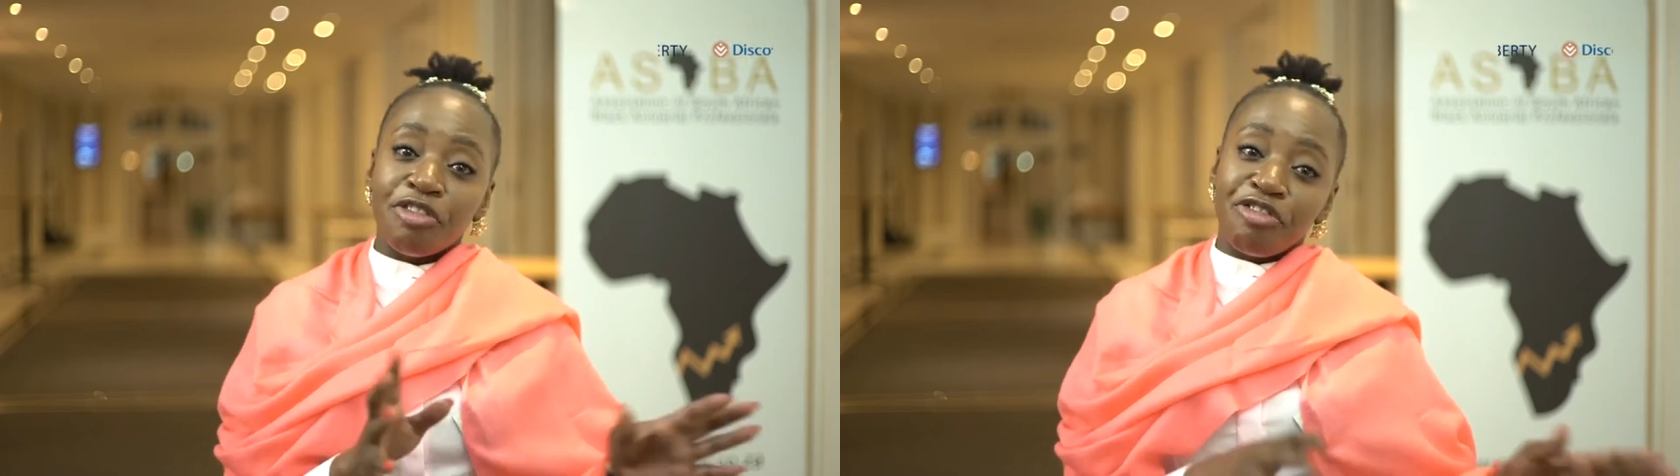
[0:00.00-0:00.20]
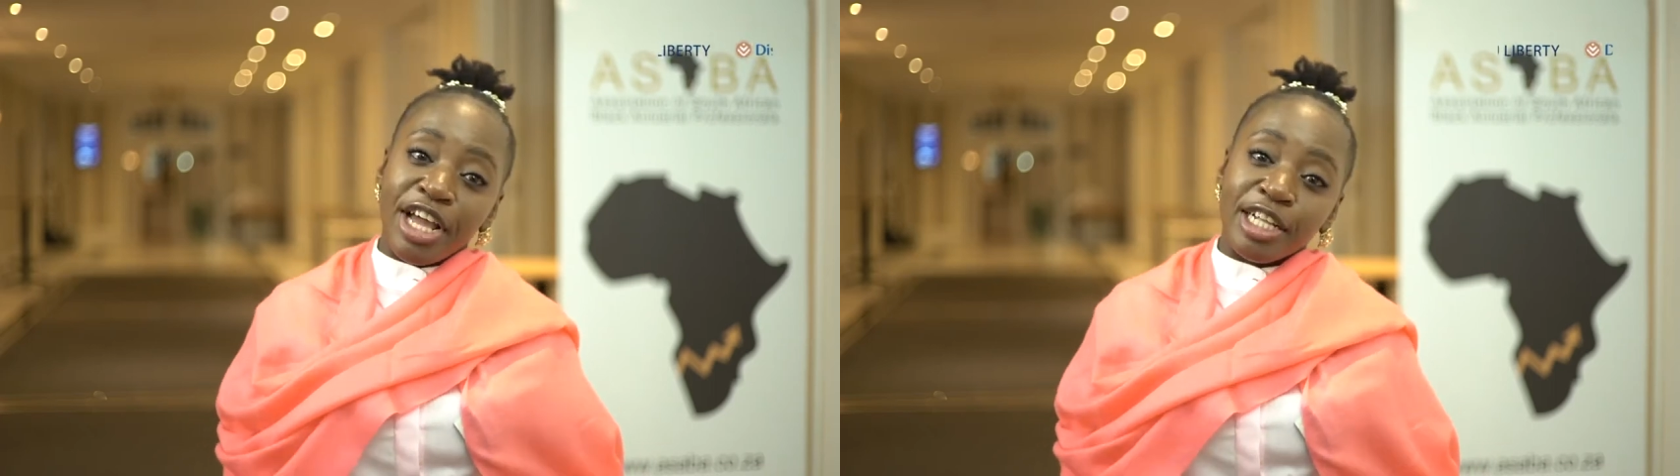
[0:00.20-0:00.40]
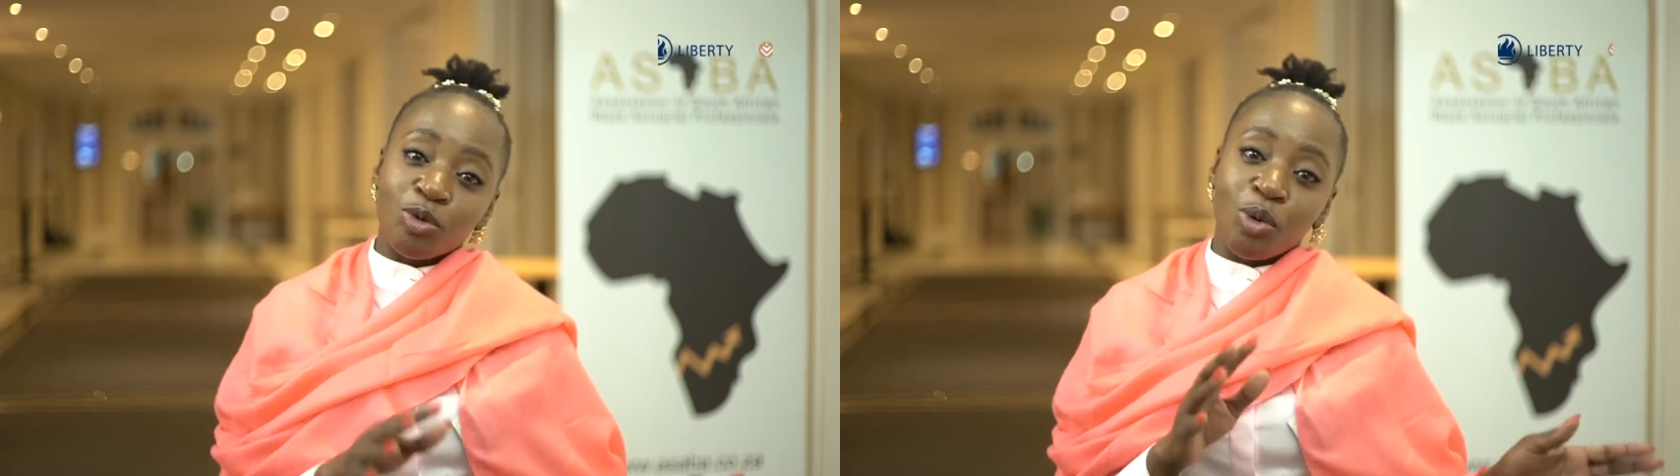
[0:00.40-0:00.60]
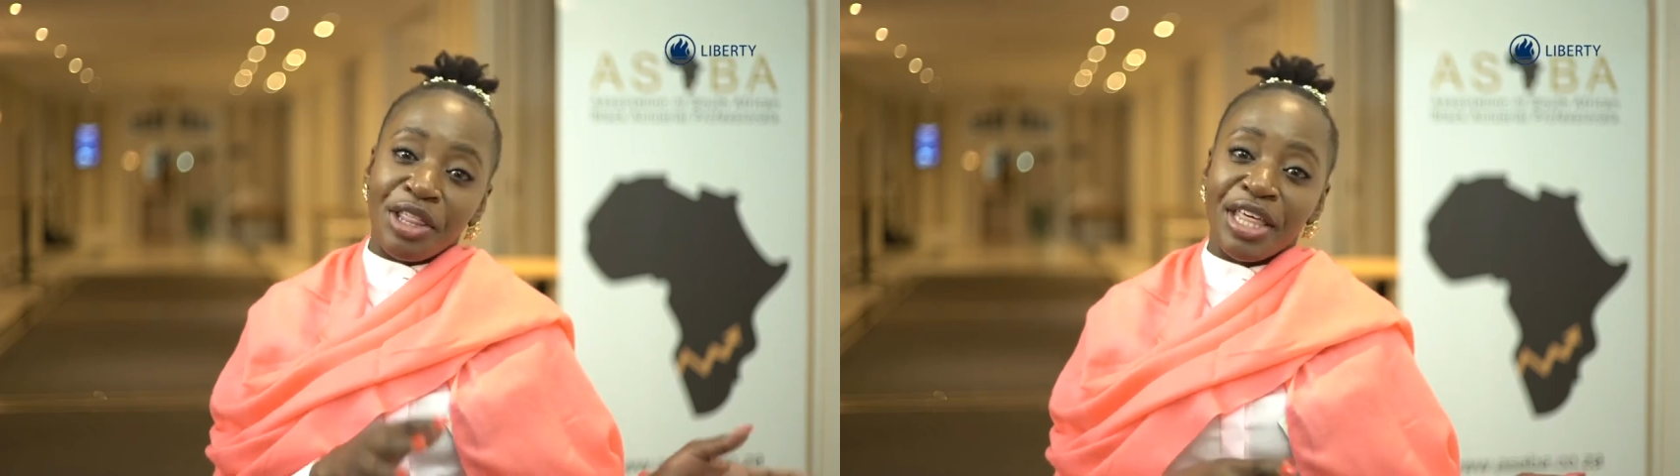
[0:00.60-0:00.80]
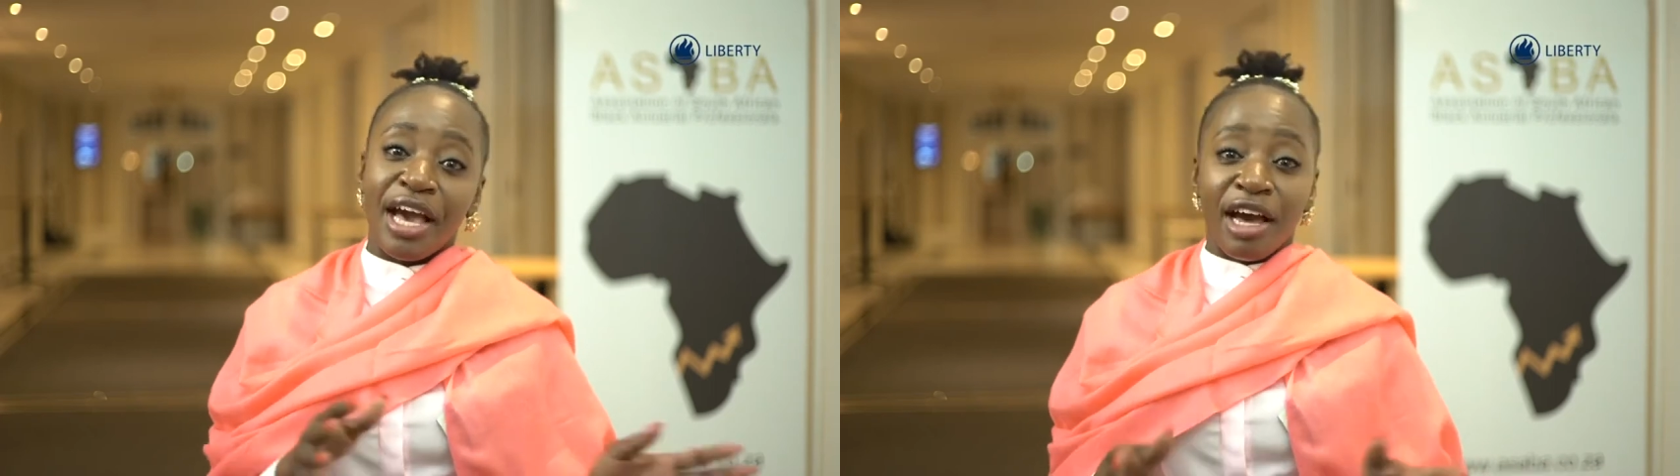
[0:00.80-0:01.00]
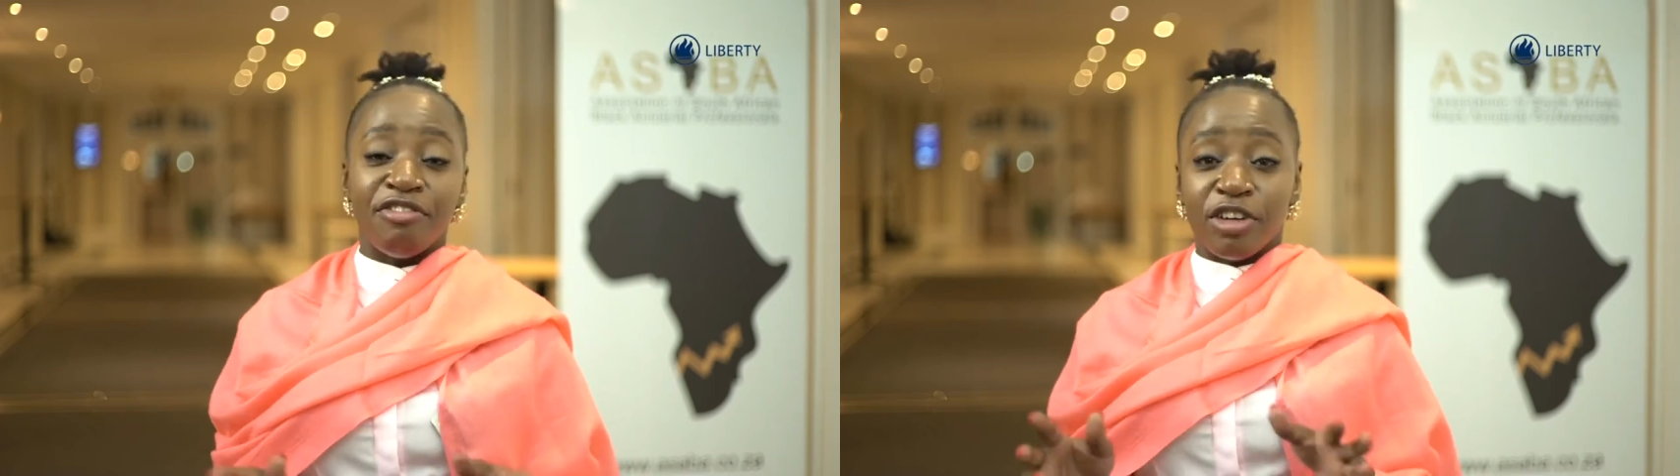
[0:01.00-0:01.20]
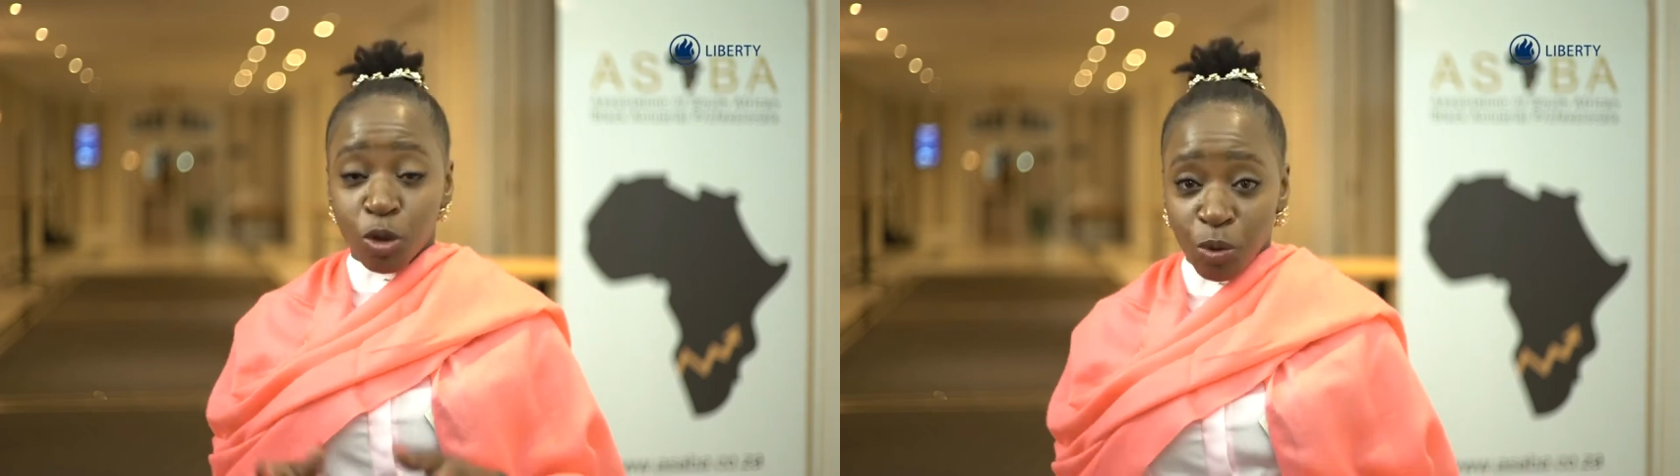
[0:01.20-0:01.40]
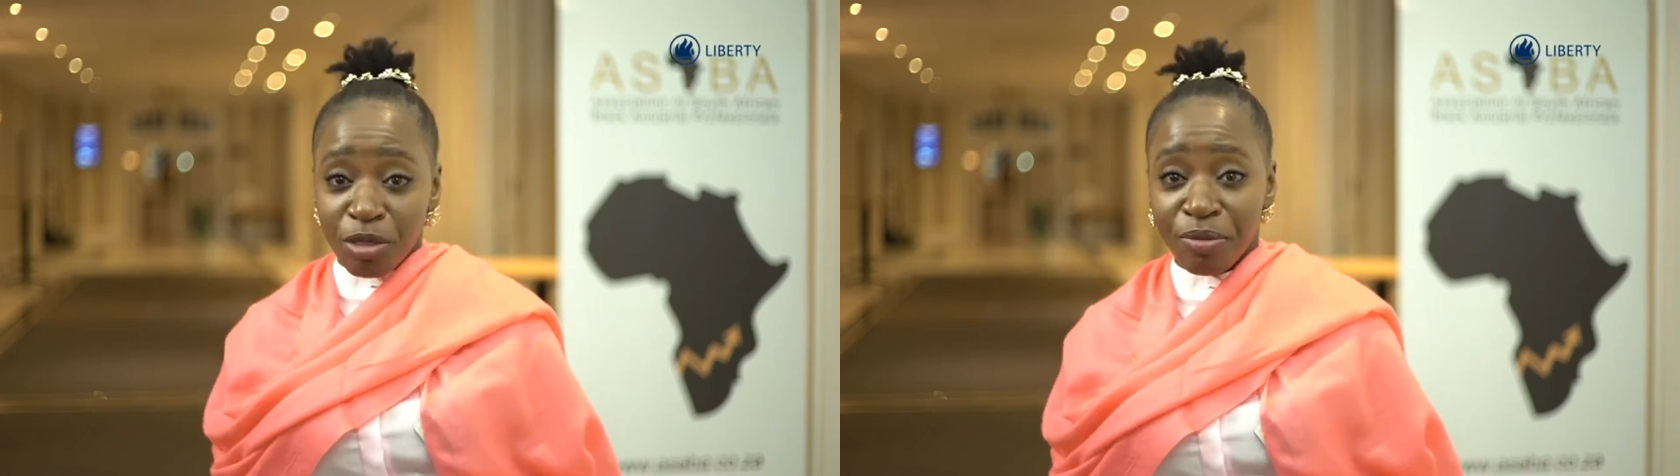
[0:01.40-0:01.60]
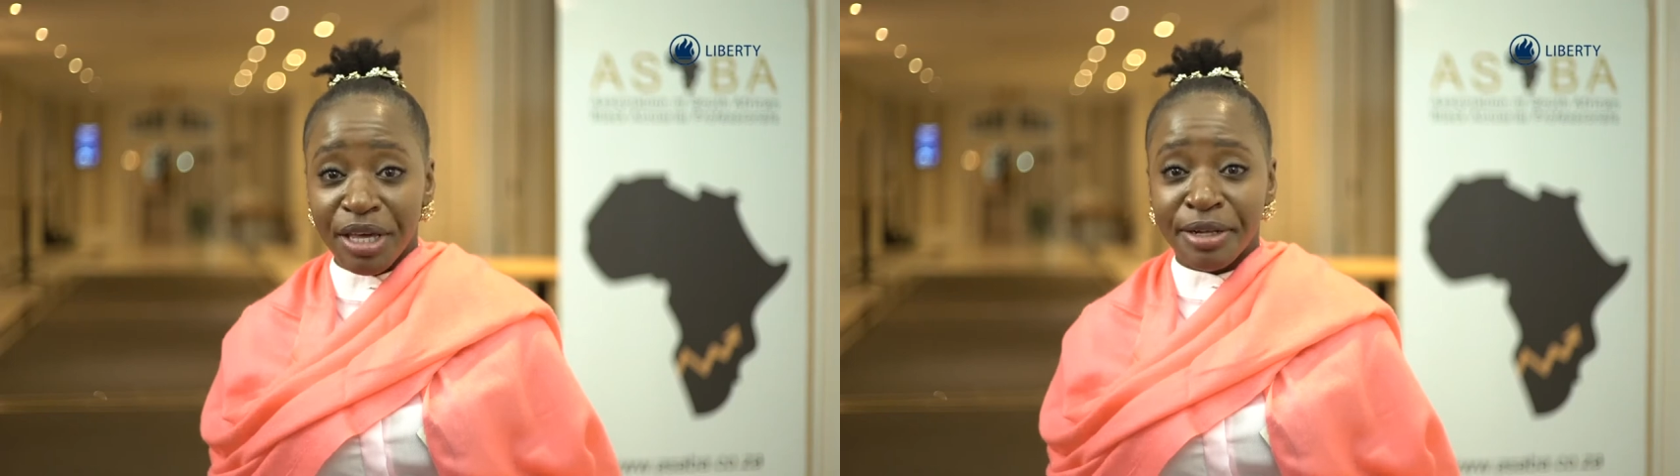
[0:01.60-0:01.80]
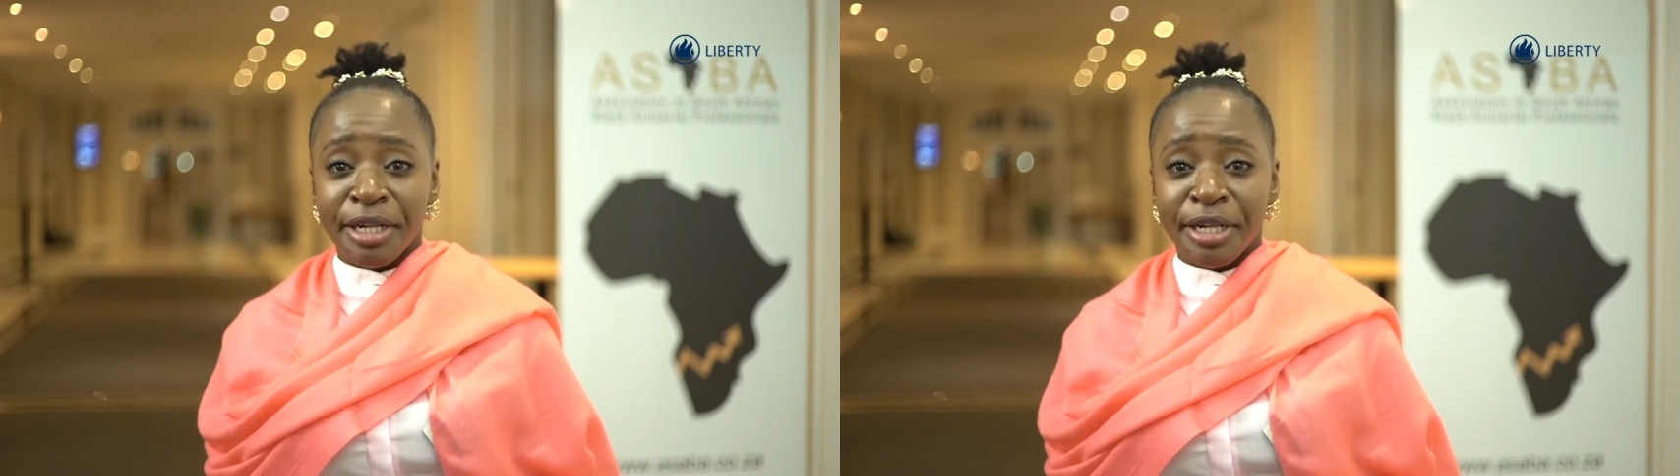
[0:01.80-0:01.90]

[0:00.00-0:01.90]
friends, who were there at VITS with me.